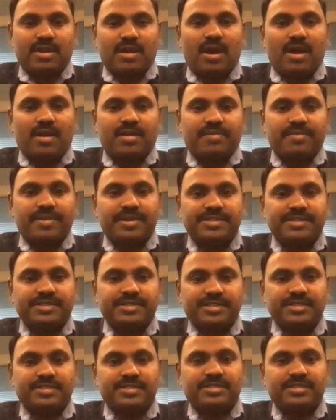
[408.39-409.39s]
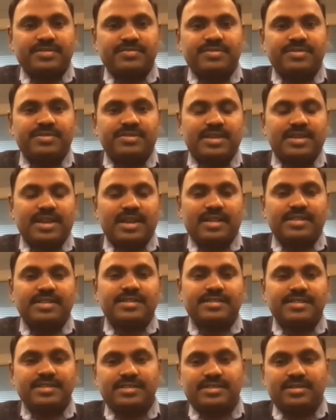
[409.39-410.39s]
automation systems and
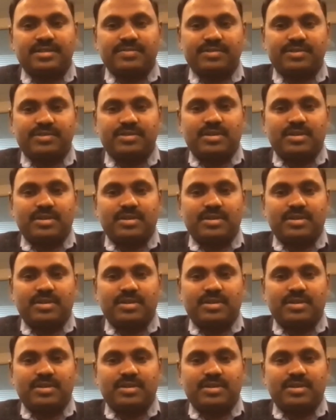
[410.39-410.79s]
other systems.